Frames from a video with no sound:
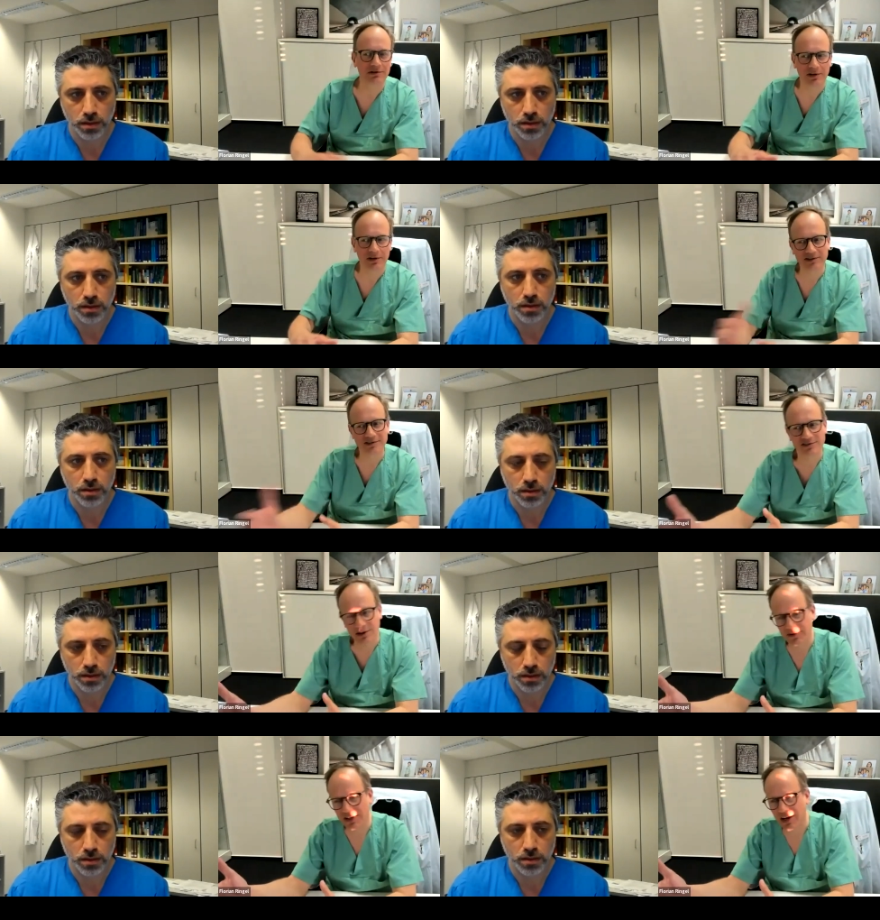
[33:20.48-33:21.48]
Speaker 1: that this is
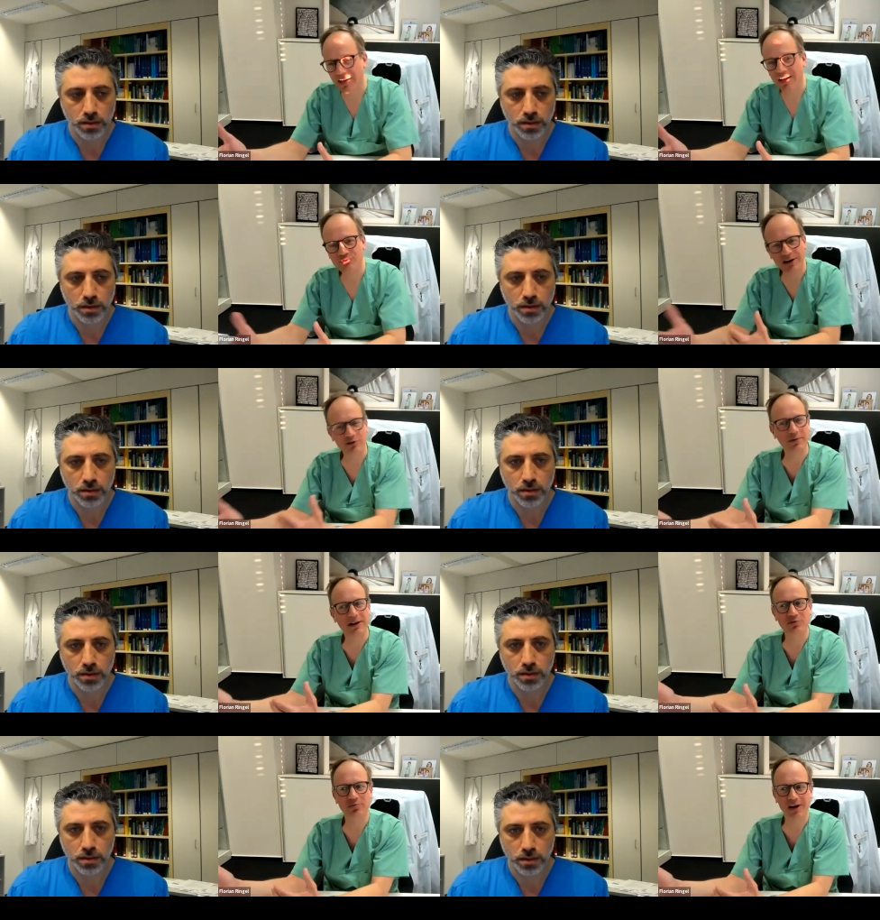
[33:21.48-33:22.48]
something I had recommend to
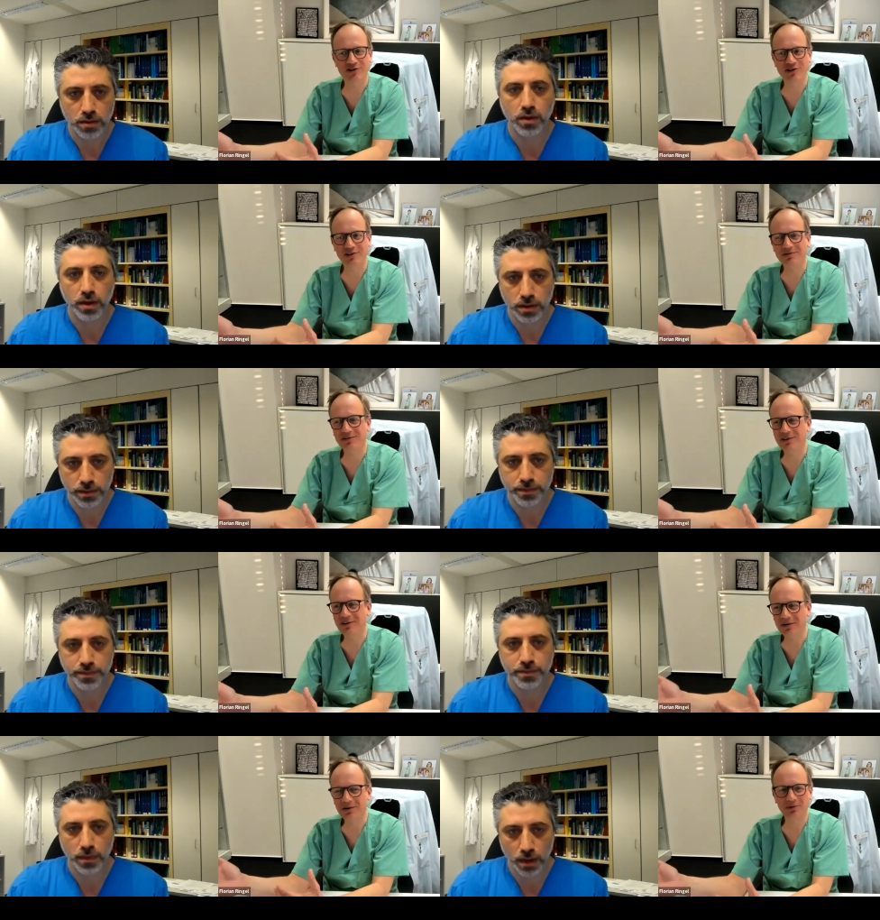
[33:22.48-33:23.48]
a patient. Right.
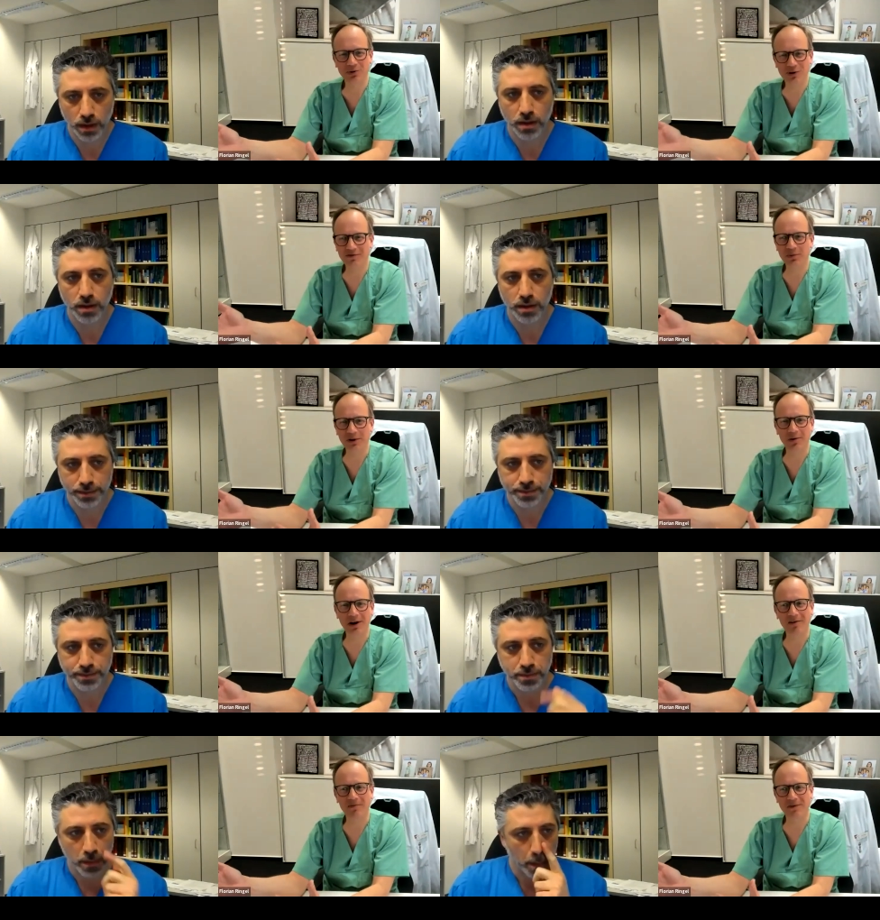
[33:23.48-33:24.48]
Uh, you have a
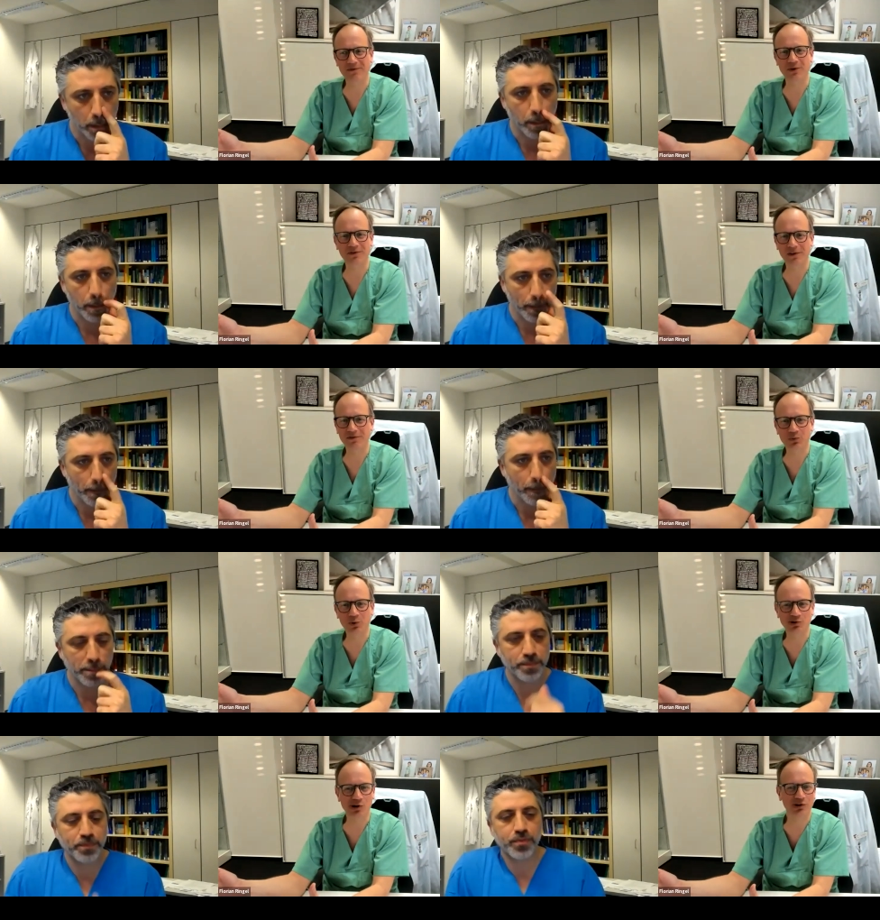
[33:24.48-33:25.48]
BMI above 35, you would
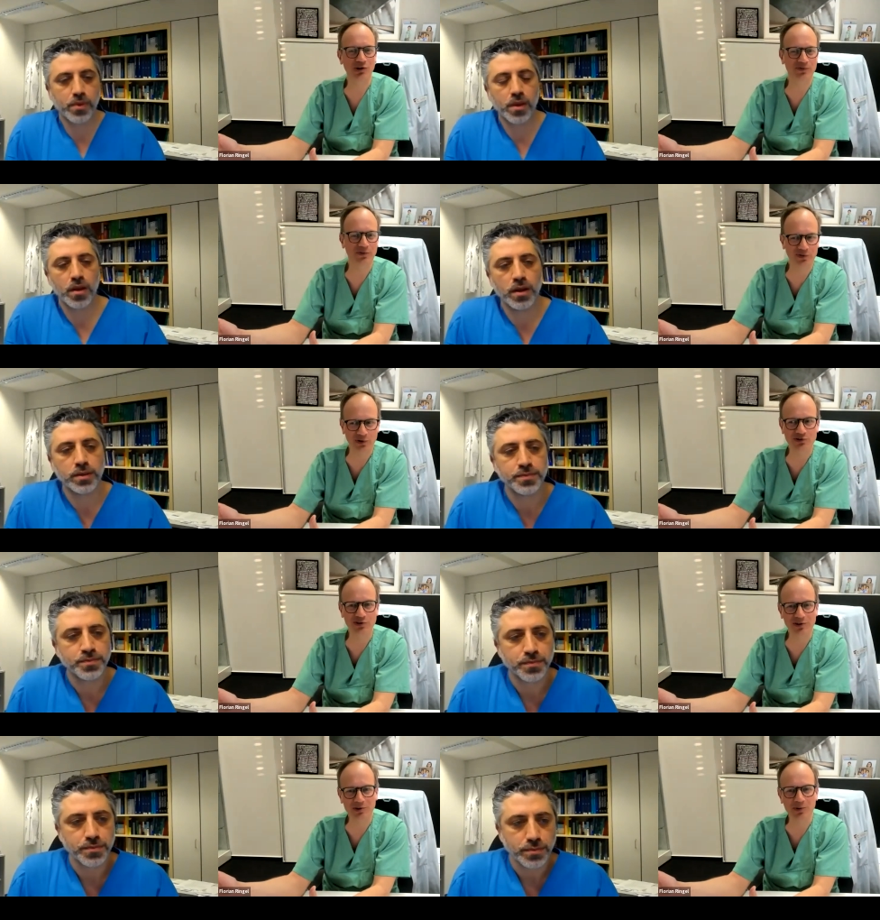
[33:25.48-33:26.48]
not go for surgery.
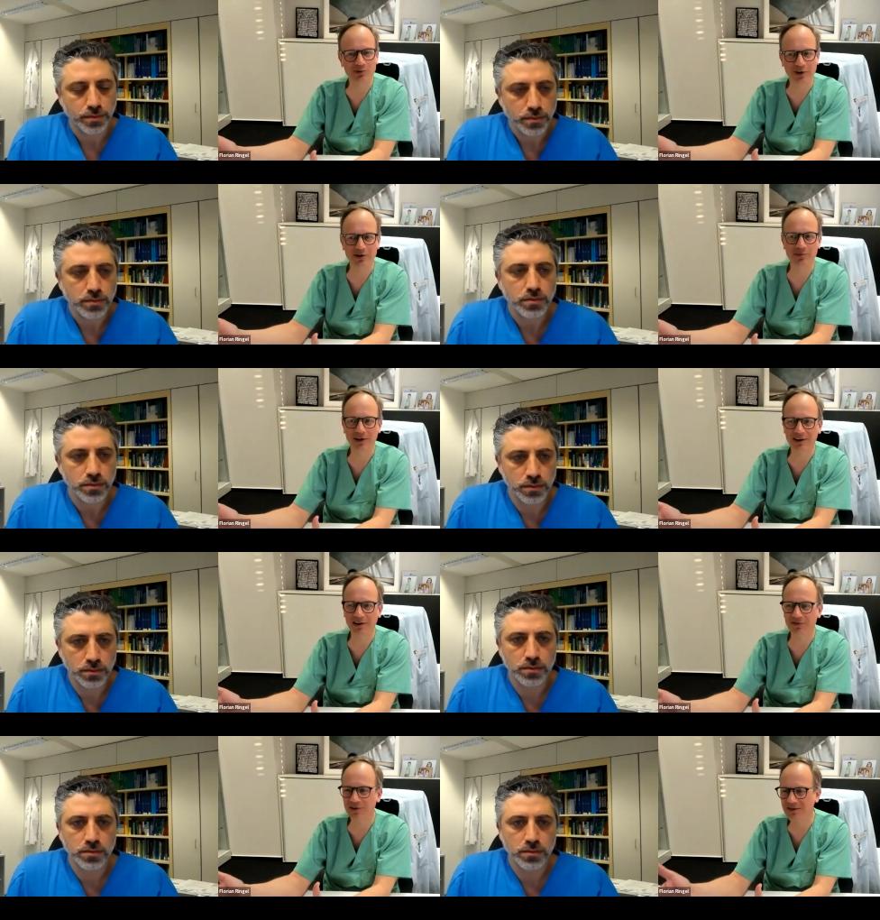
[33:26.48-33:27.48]
You would recommend
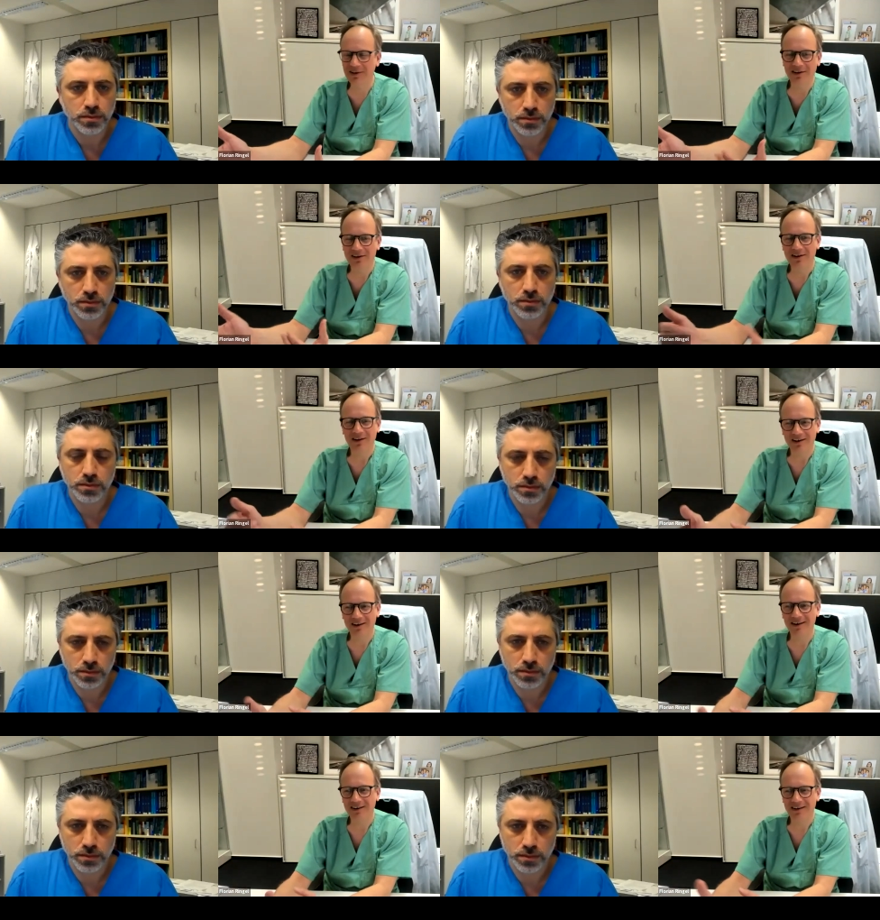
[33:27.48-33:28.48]
having
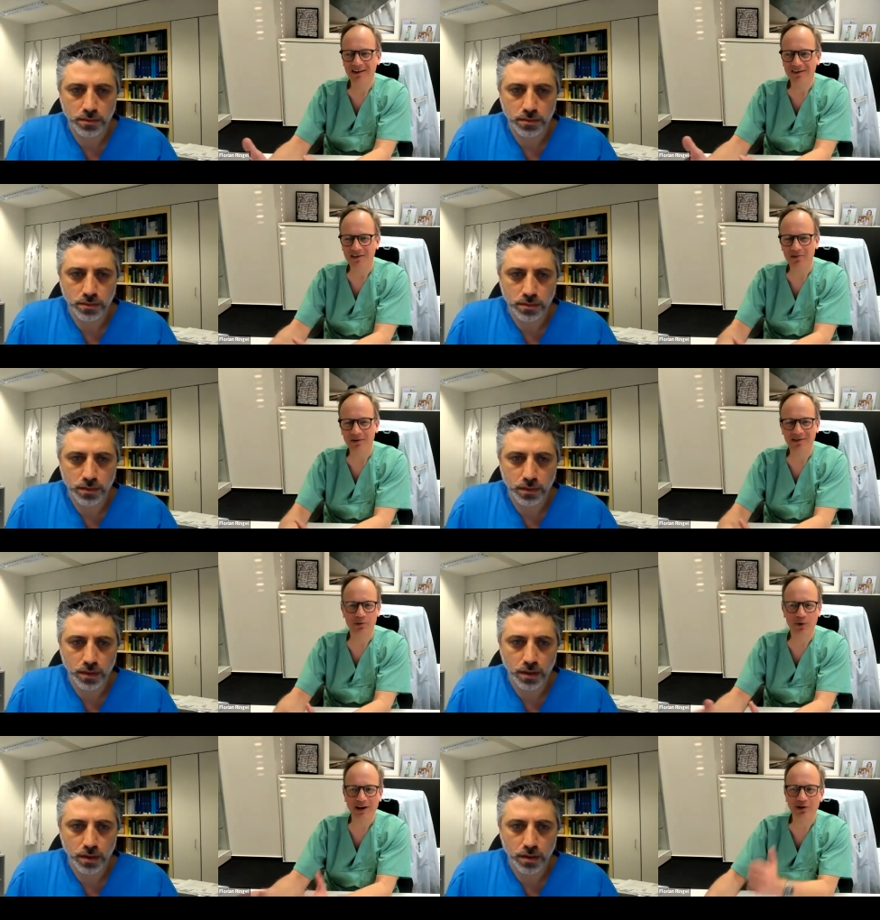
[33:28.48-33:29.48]
uh, some, some
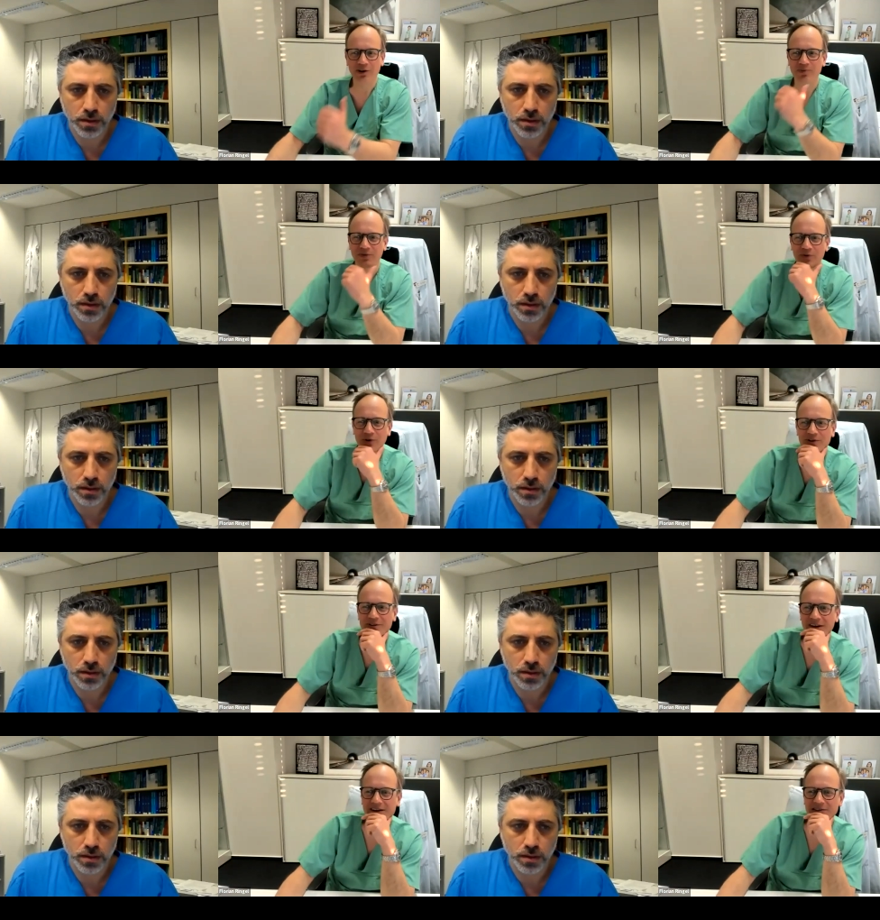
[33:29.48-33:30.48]
weight loss before you
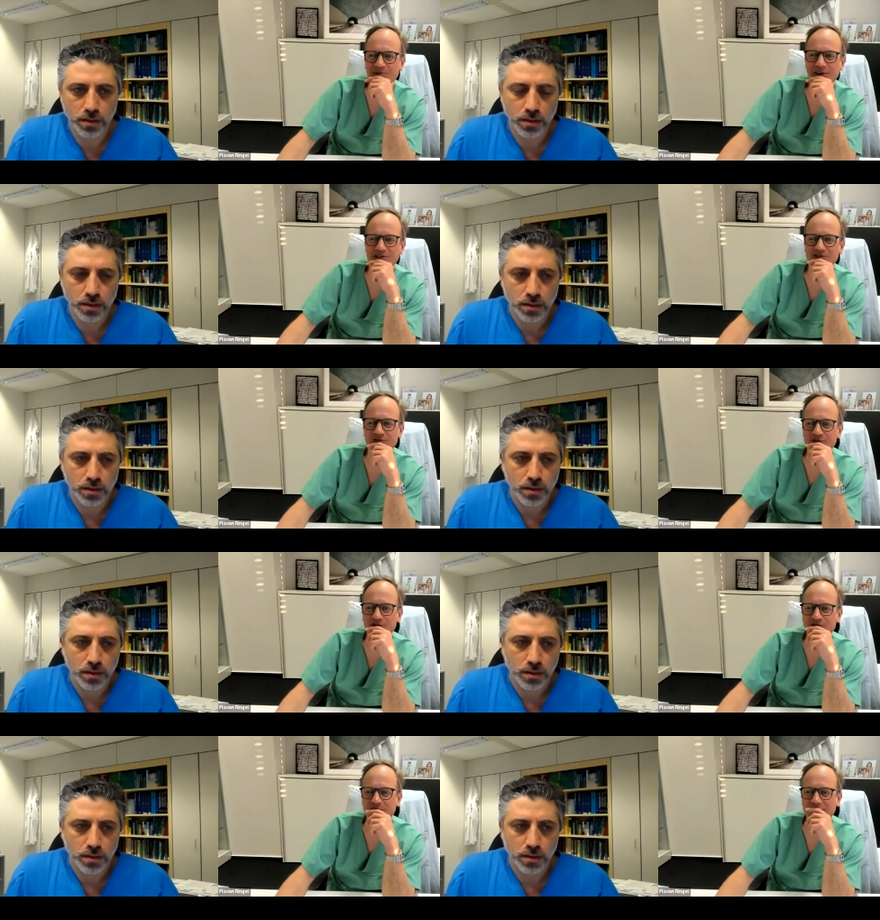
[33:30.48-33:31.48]
take this patient to
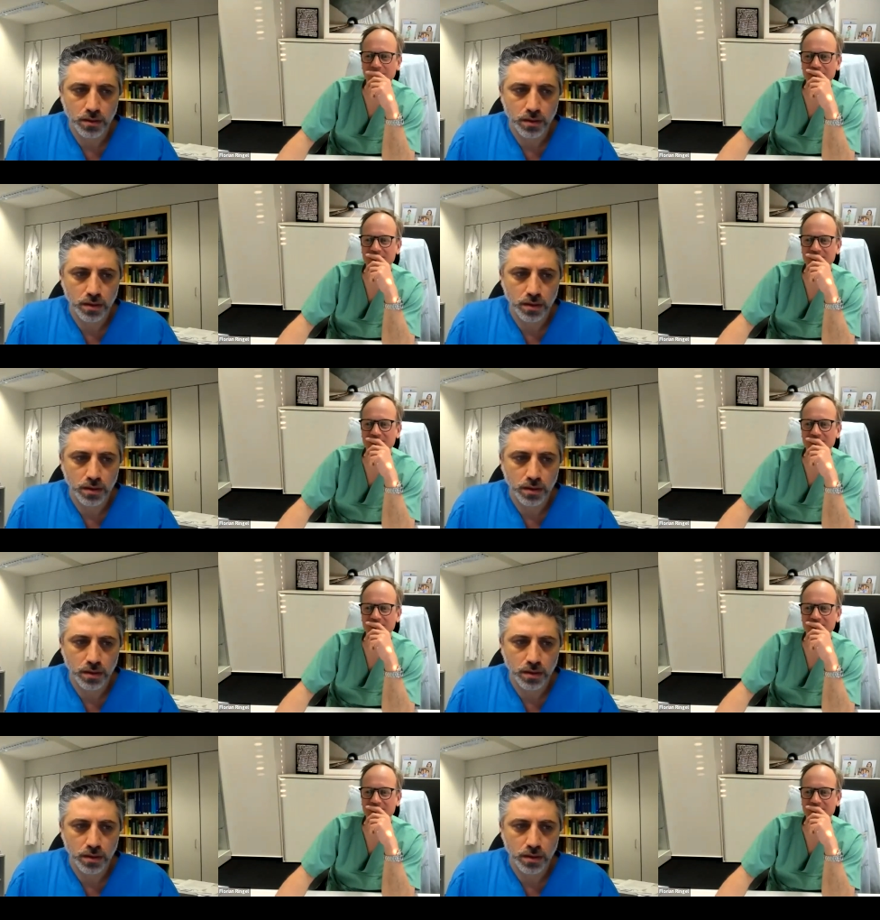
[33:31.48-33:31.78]
surgery.